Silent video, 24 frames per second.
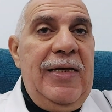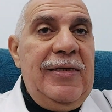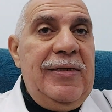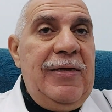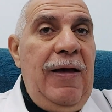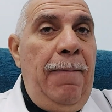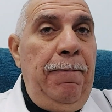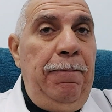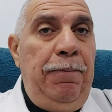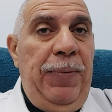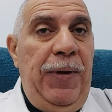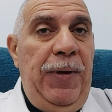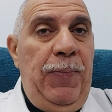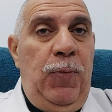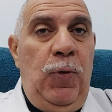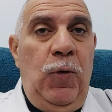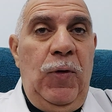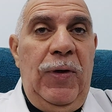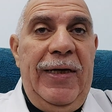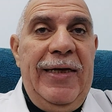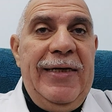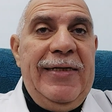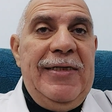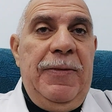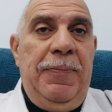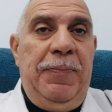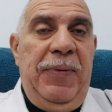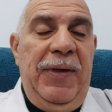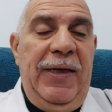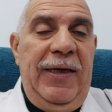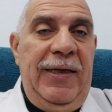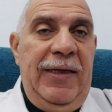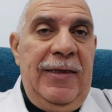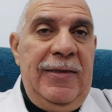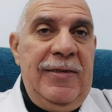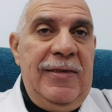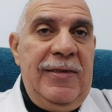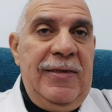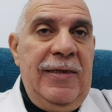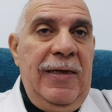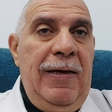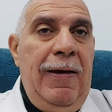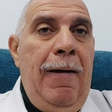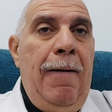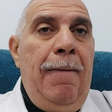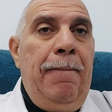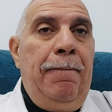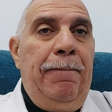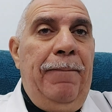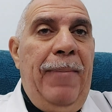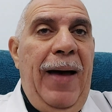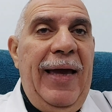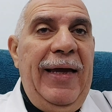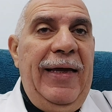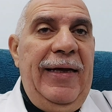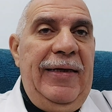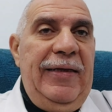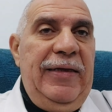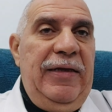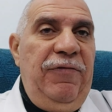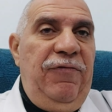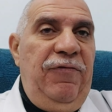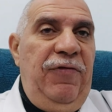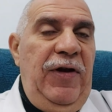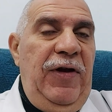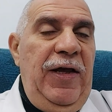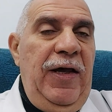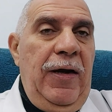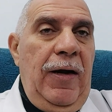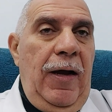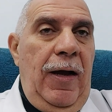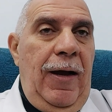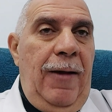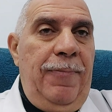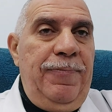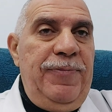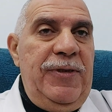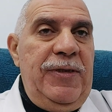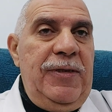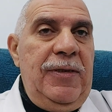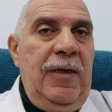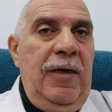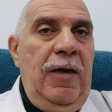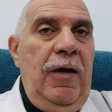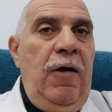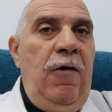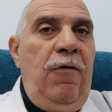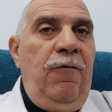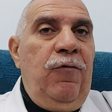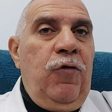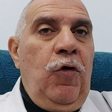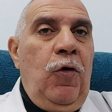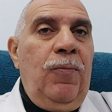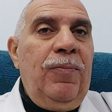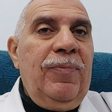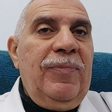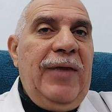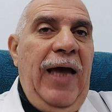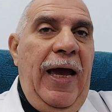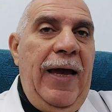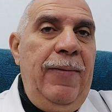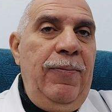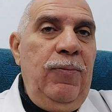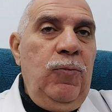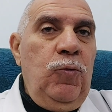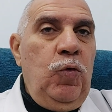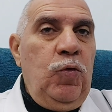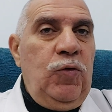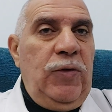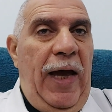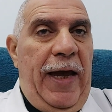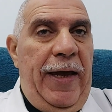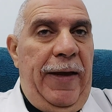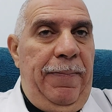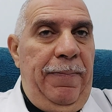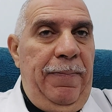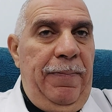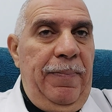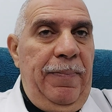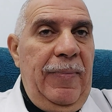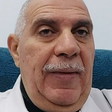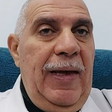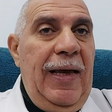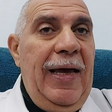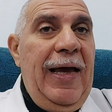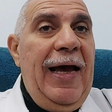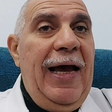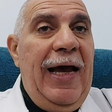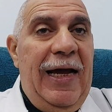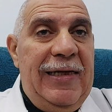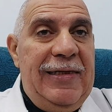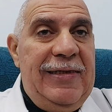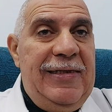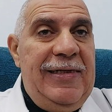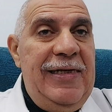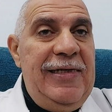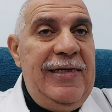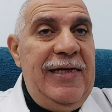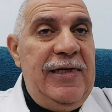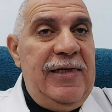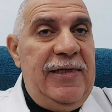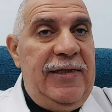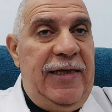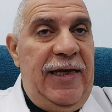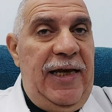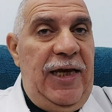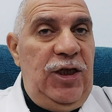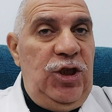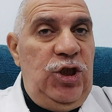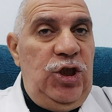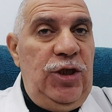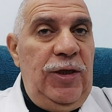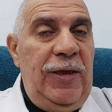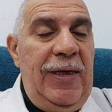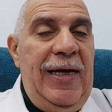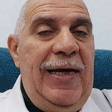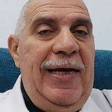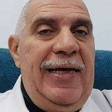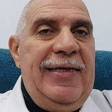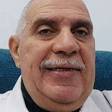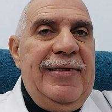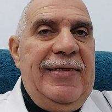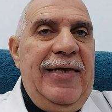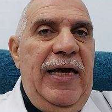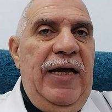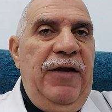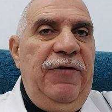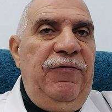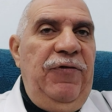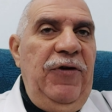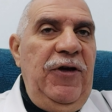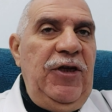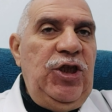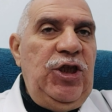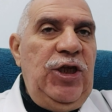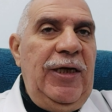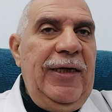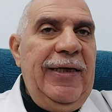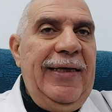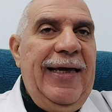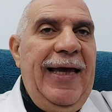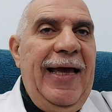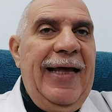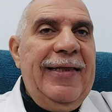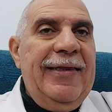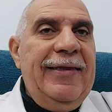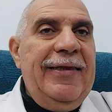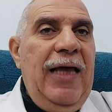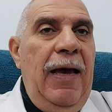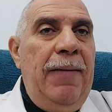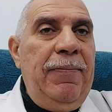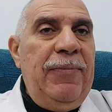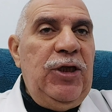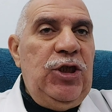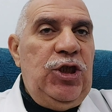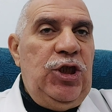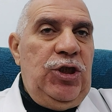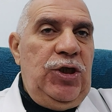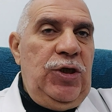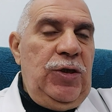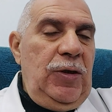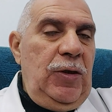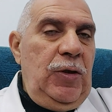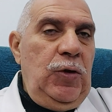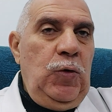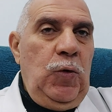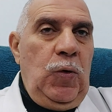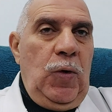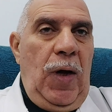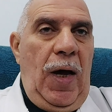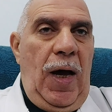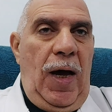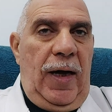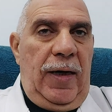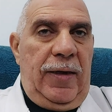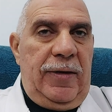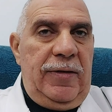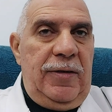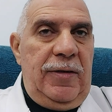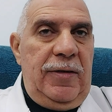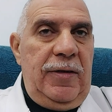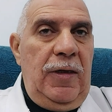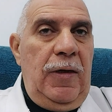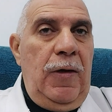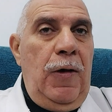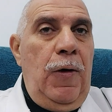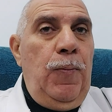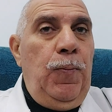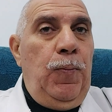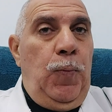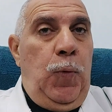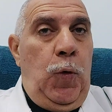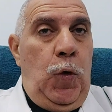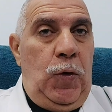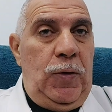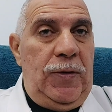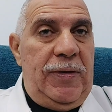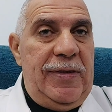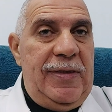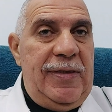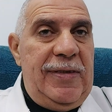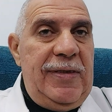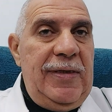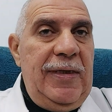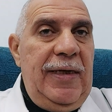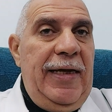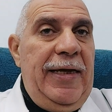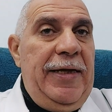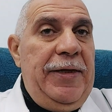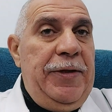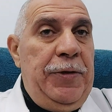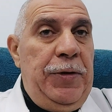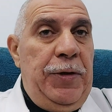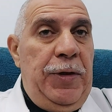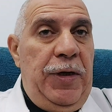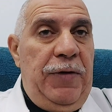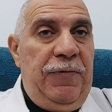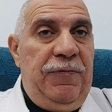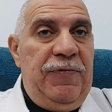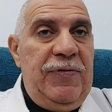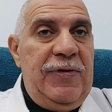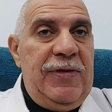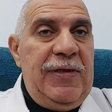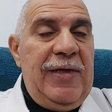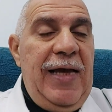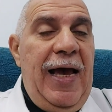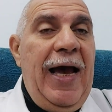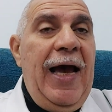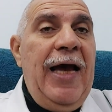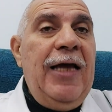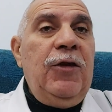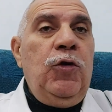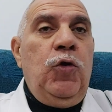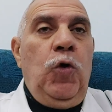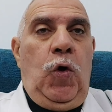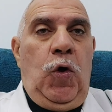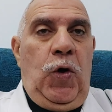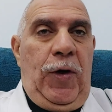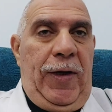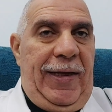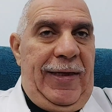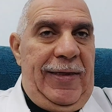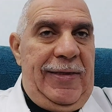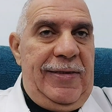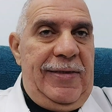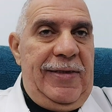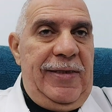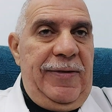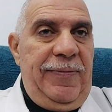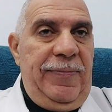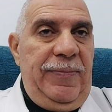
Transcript: Some people experience mild flare ups from time to time. At this stage, the infection can damage your heart, bones, nerves, and organs.